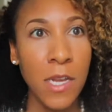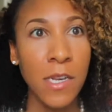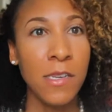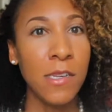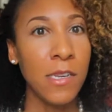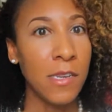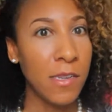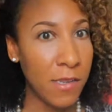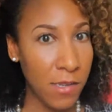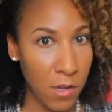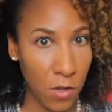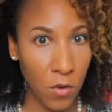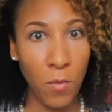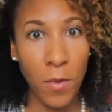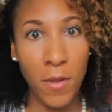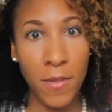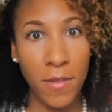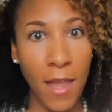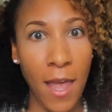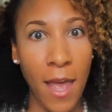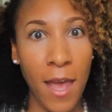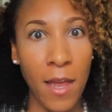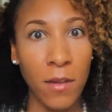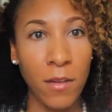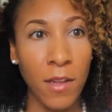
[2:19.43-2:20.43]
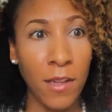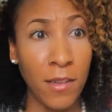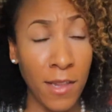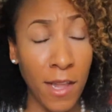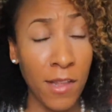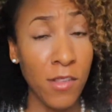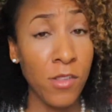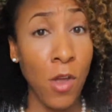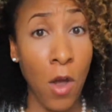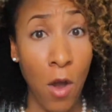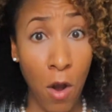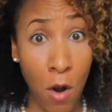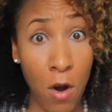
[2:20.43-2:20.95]
to deal with that. Like,
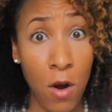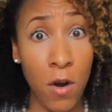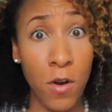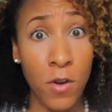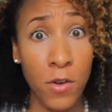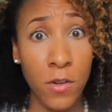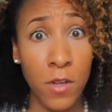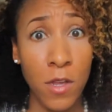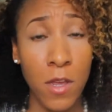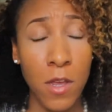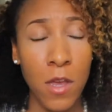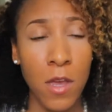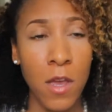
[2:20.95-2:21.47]
that's hard.